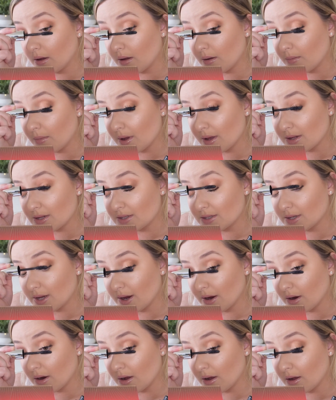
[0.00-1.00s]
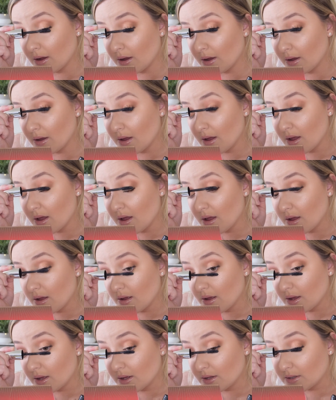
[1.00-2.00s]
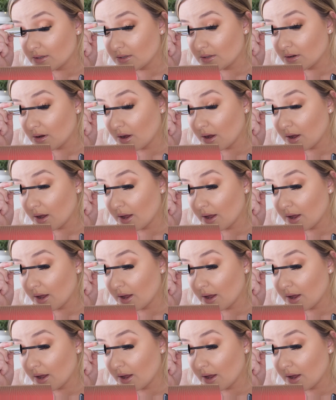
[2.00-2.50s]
mascara. It's not